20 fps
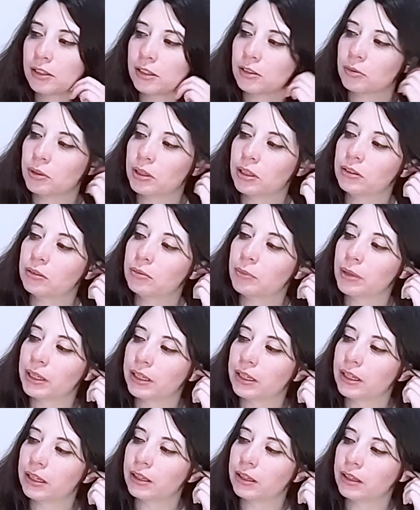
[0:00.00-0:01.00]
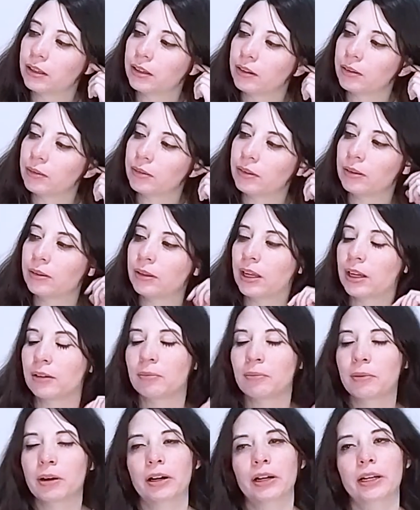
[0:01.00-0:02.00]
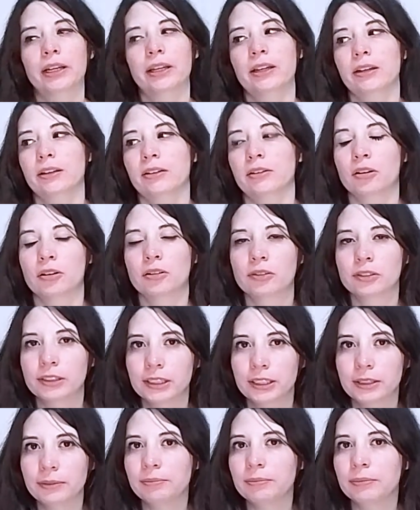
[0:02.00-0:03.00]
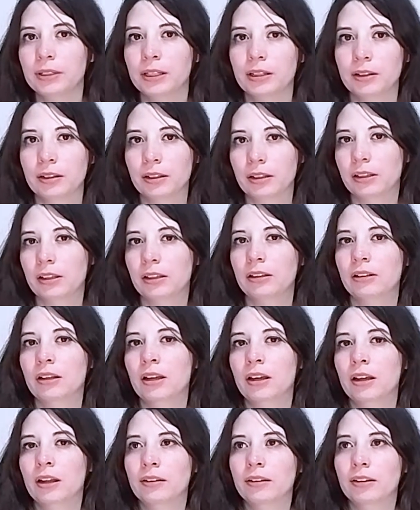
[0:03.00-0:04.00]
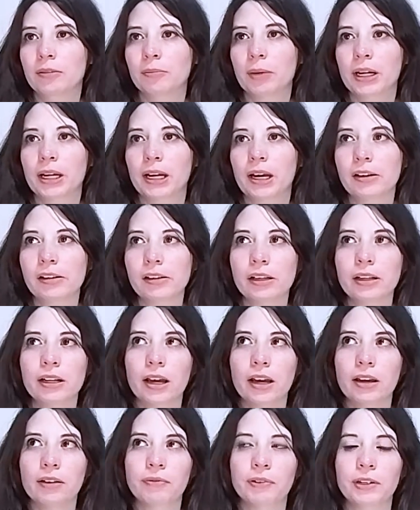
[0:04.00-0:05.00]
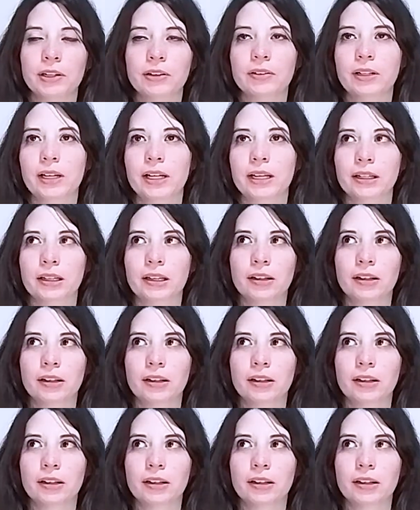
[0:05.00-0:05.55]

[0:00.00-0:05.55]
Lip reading: just wanted to make it like very cozy. Since my island, I feel like